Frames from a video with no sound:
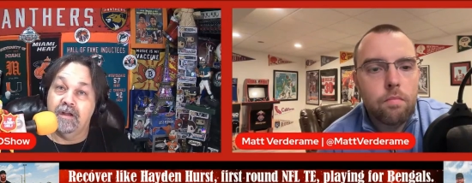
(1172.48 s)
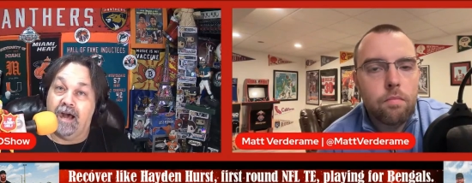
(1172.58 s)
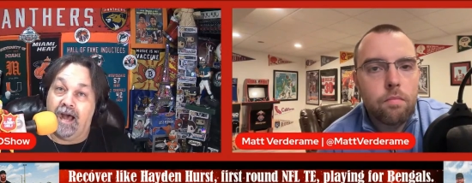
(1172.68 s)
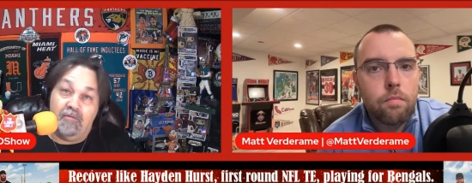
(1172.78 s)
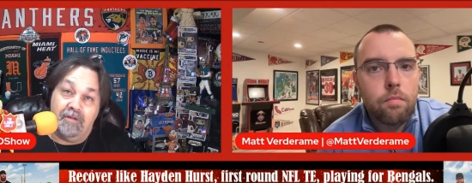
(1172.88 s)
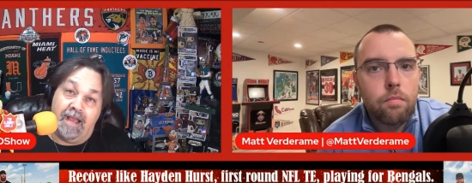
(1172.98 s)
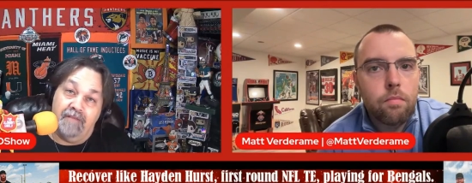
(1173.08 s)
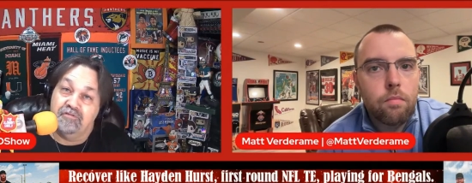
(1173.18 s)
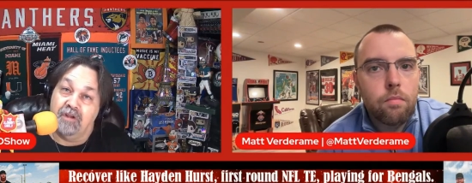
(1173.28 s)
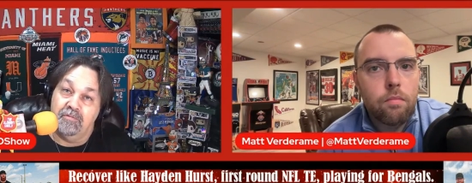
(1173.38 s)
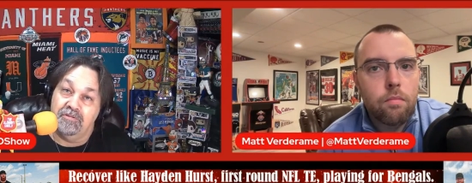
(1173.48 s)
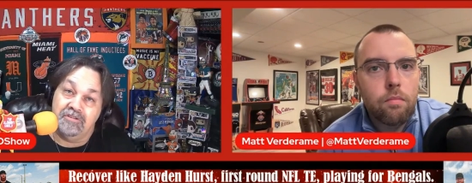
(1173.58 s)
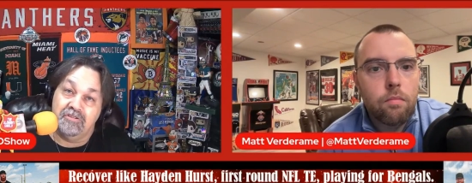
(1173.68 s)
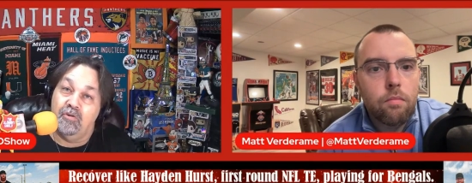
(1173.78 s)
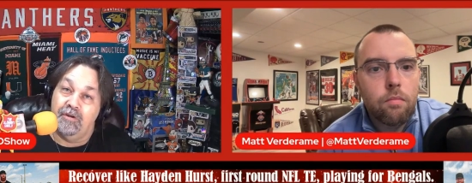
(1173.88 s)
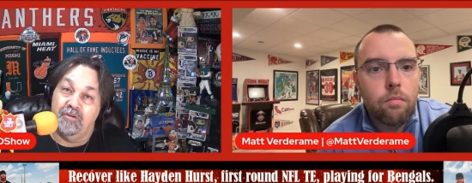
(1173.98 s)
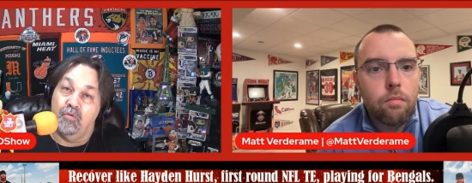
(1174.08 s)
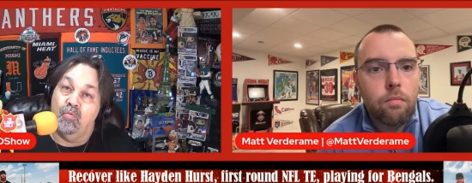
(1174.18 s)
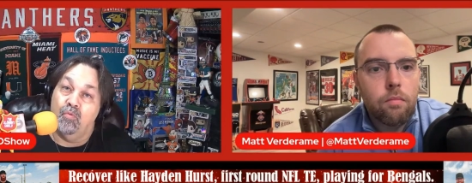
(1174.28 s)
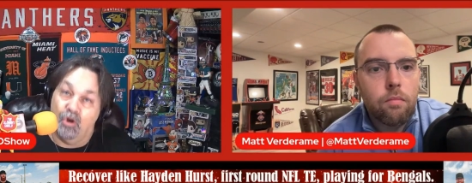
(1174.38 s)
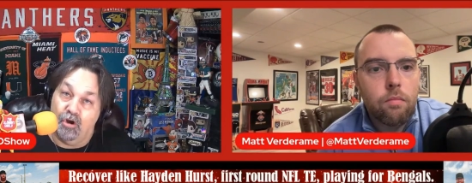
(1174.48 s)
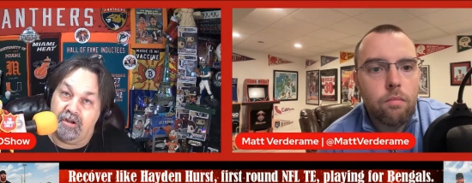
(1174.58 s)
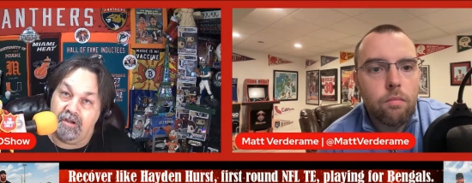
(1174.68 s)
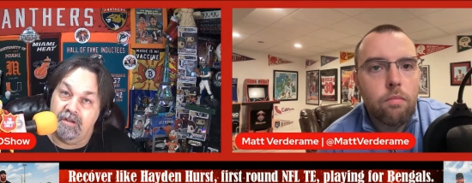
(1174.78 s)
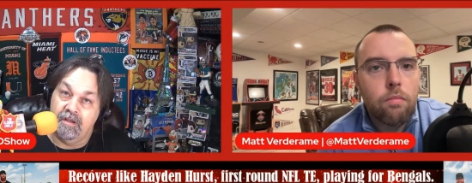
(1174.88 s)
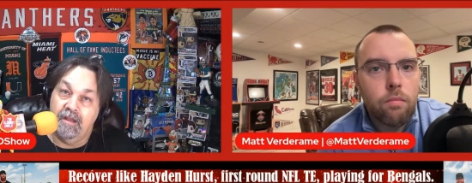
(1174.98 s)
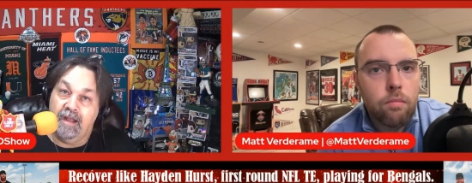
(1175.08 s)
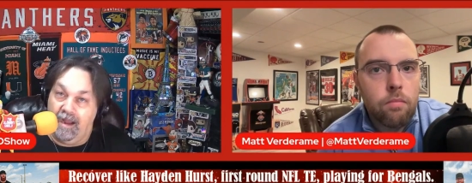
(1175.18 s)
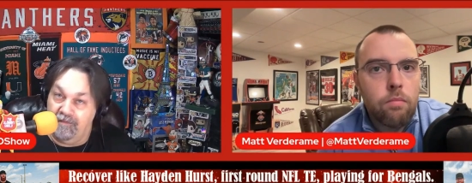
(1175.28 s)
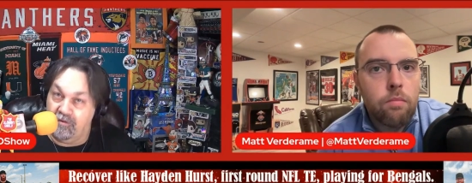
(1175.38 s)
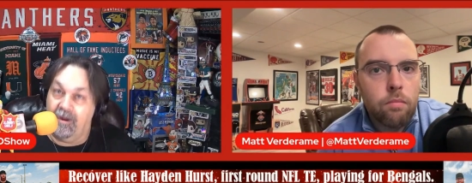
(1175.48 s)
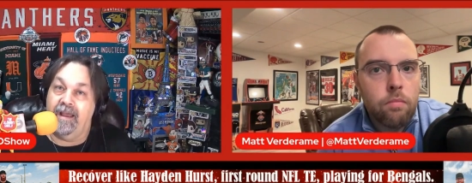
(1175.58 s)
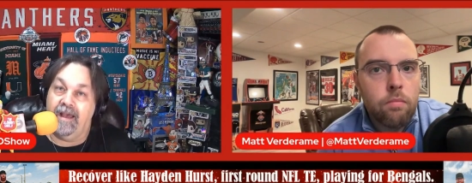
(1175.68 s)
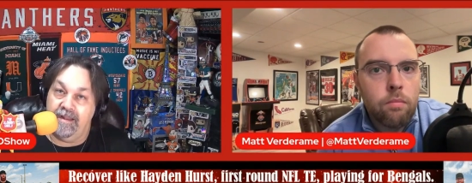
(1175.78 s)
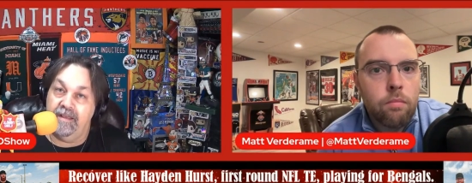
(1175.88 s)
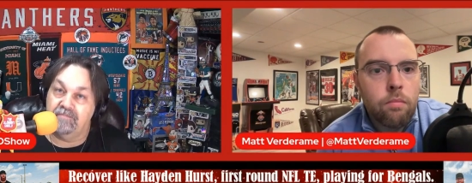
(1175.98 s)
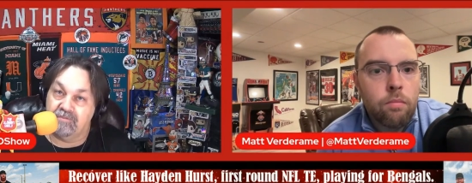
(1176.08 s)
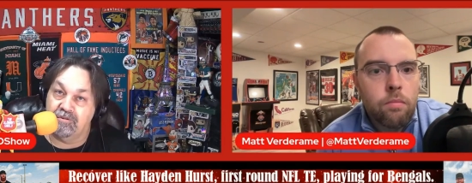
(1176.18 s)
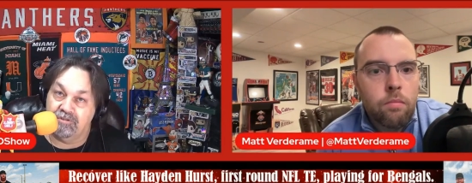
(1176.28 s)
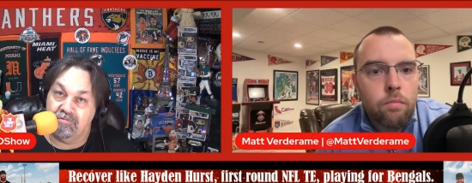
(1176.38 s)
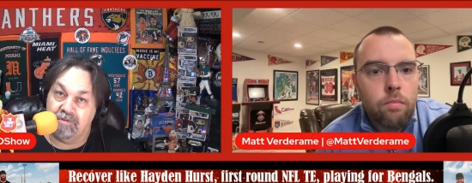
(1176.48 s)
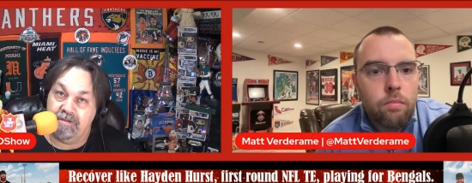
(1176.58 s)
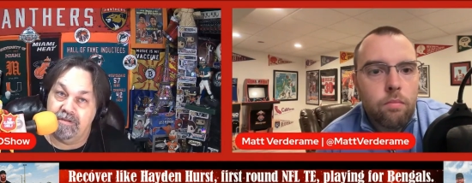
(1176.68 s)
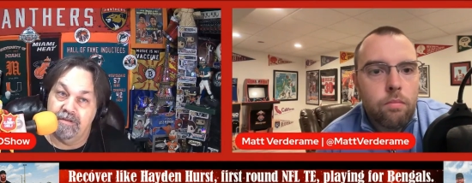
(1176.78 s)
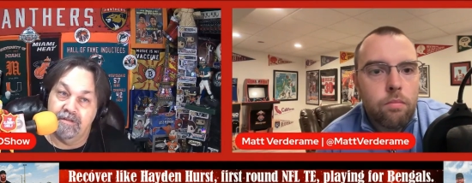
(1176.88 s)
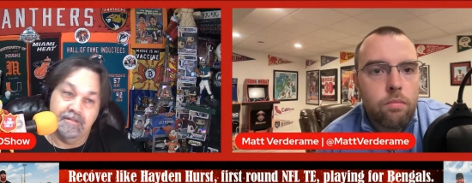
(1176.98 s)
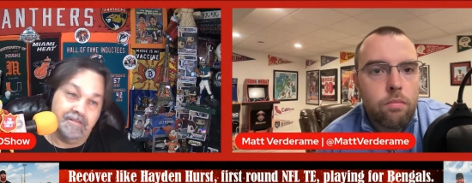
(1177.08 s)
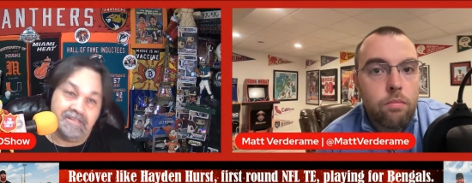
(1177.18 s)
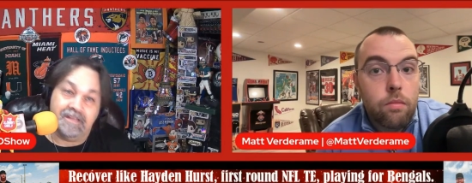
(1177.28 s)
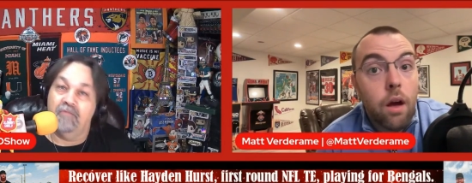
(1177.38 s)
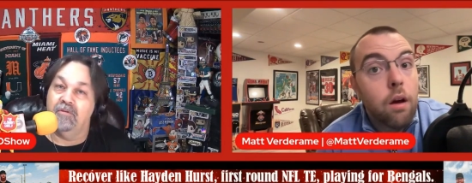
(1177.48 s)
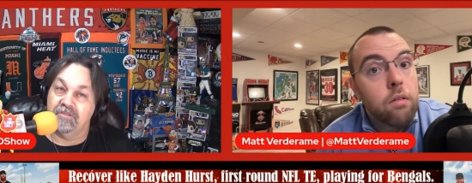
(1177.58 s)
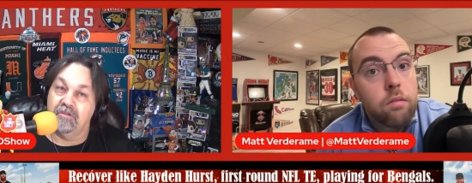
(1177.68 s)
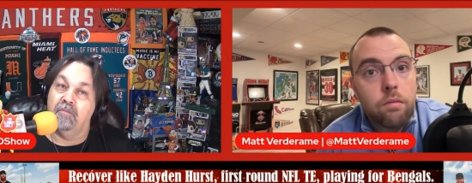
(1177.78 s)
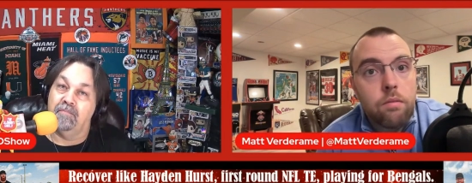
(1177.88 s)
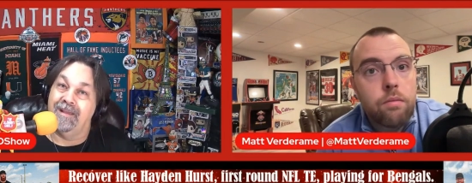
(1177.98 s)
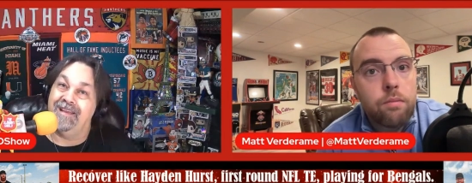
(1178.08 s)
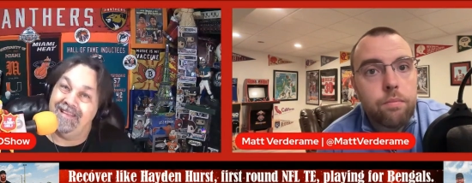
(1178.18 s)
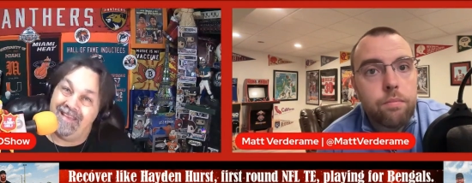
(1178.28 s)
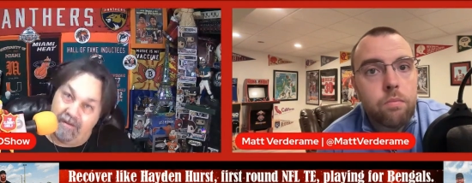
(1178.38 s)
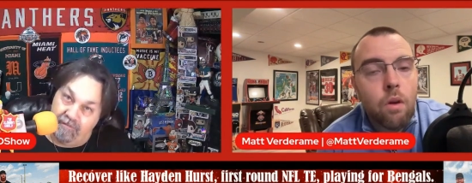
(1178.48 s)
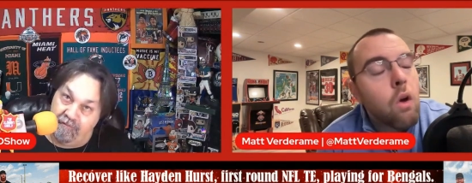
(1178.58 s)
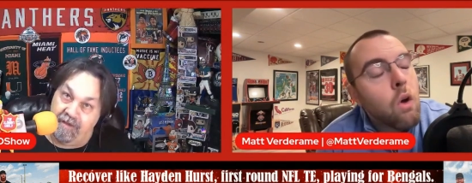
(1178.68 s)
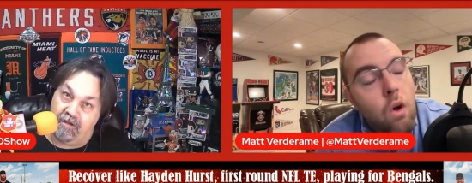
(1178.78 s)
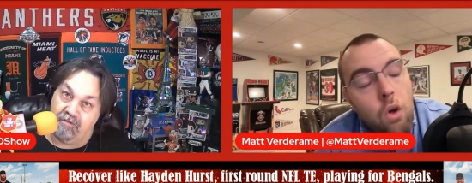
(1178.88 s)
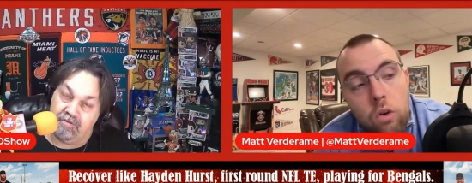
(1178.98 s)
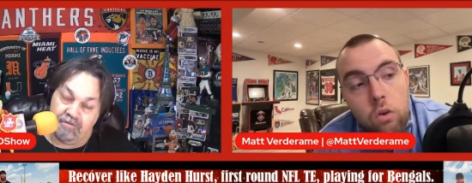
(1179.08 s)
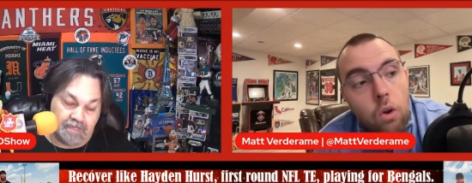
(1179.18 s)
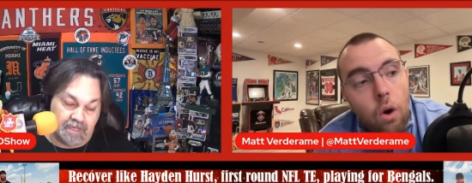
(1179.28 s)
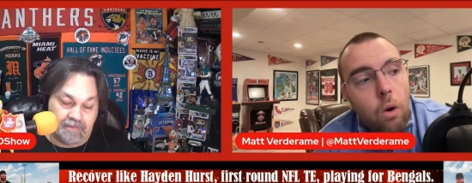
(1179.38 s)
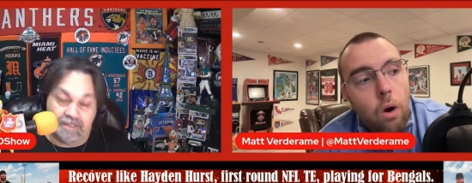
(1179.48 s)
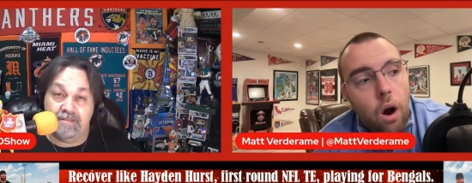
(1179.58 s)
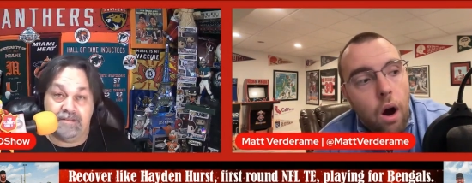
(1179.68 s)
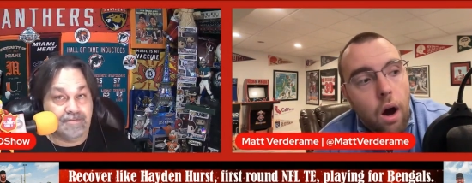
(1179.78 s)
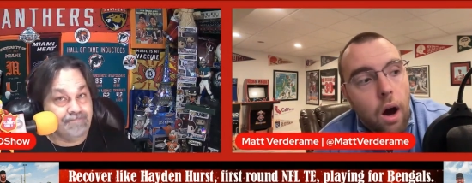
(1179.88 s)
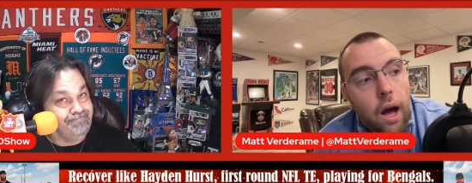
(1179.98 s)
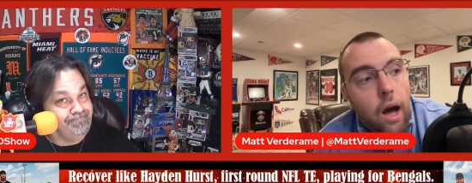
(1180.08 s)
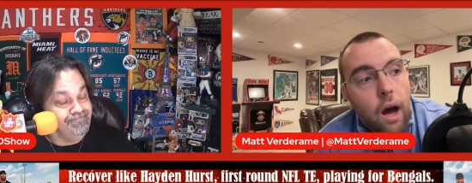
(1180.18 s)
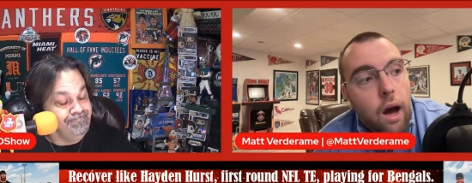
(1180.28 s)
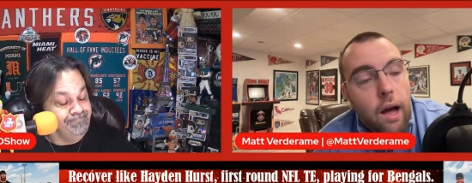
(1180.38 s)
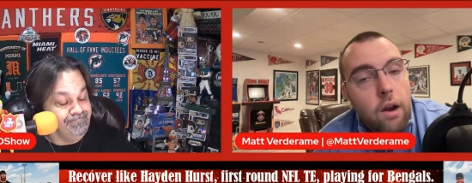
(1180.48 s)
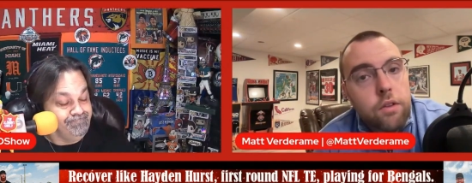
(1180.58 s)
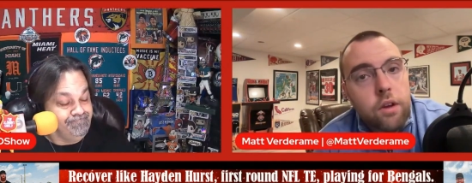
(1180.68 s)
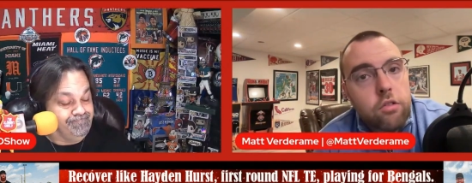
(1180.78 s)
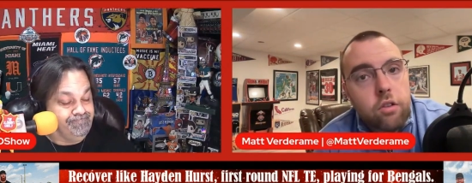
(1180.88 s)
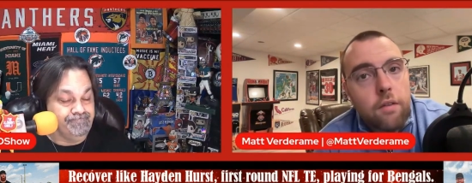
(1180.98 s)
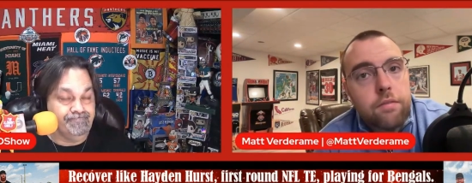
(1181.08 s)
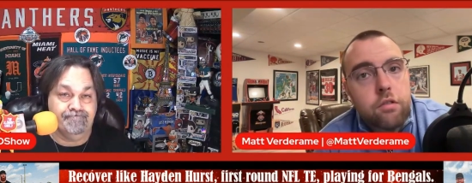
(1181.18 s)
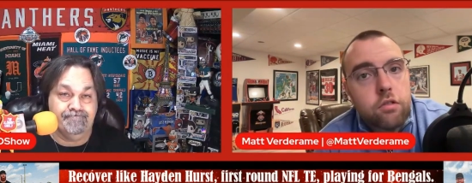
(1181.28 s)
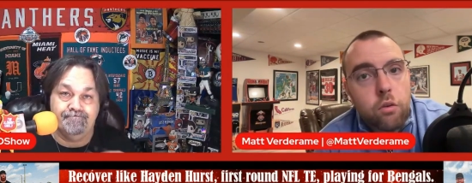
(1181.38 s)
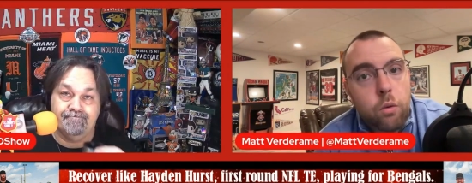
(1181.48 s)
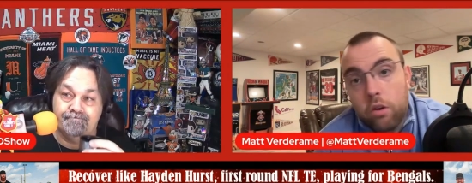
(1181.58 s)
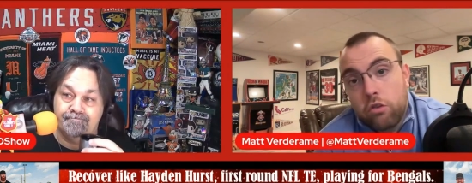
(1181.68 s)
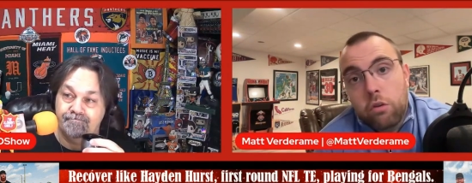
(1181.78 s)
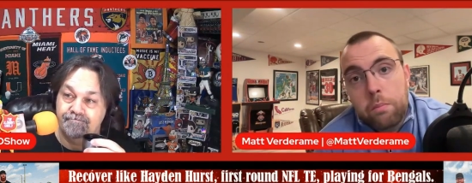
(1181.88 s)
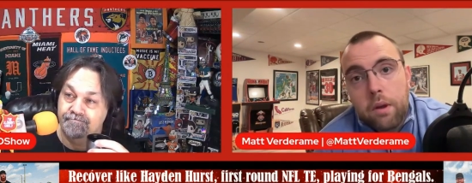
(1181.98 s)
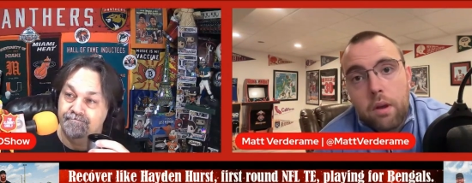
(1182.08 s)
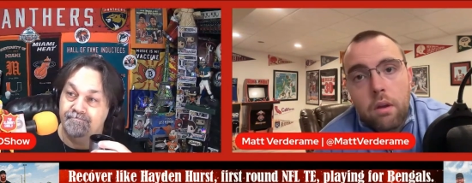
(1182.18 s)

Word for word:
Speaker 1: I would have trouble just going to work after I had hip surgery.
Speaker 2: This guy wants to go play in the NFL, dude. No, I mean, I don't think his toughness shouldn't be.